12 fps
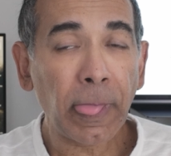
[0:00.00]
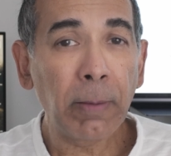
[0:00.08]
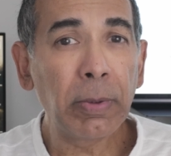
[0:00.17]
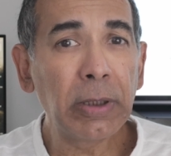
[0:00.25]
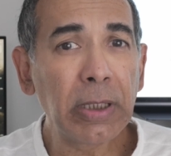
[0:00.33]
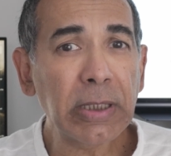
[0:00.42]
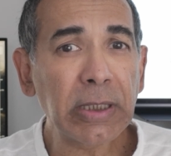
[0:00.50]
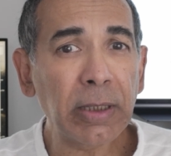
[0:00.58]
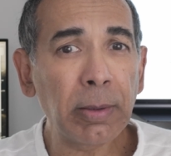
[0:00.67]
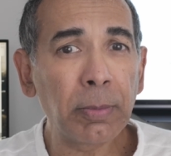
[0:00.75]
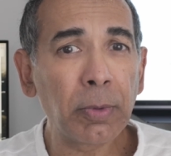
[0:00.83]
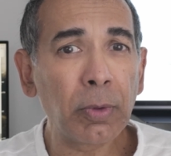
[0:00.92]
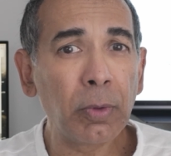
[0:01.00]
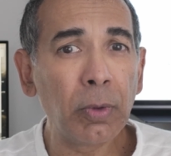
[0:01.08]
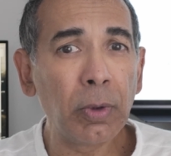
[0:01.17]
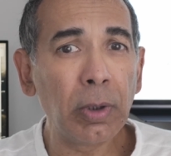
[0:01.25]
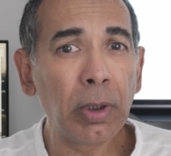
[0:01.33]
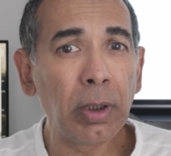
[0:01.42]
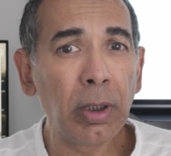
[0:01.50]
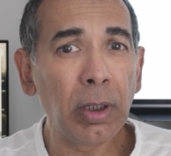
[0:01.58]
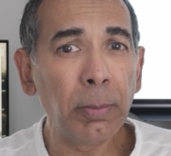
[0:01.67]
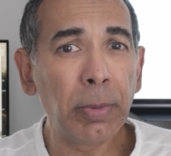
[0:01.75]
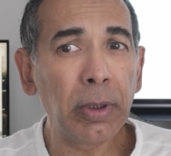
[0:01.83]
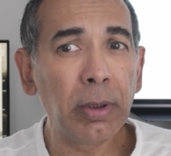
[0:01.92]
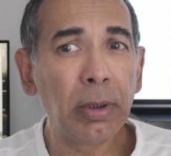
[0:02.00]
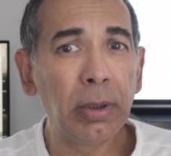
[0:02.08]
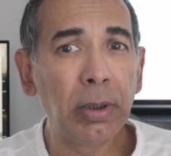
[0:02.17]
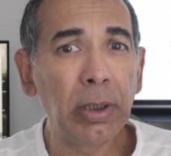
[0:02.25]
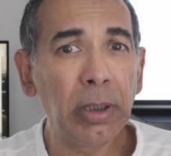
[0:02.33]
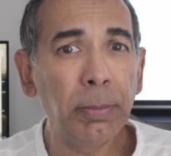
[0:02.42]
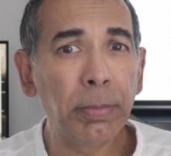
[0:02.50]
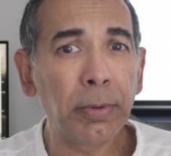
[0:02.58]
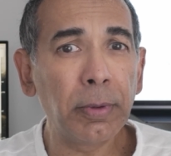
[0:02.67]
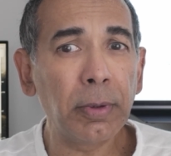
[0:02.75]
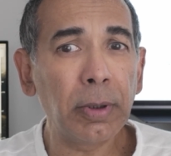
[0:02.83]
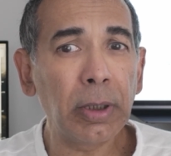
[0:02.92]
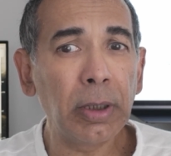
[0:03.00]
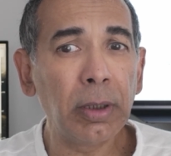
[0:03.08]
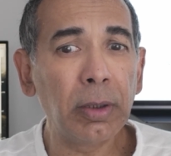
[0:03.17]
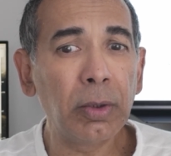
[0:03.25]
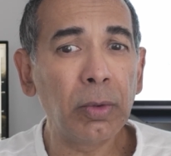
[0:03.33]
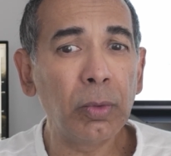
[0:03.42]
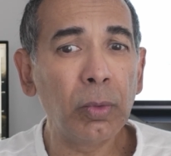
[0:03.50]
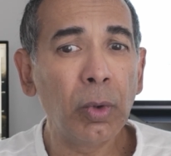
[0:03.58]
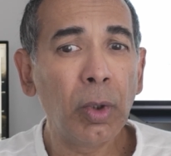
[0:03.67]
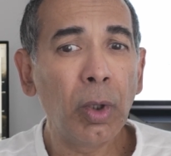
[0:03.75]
but this time I'm going to go a little bit deeper into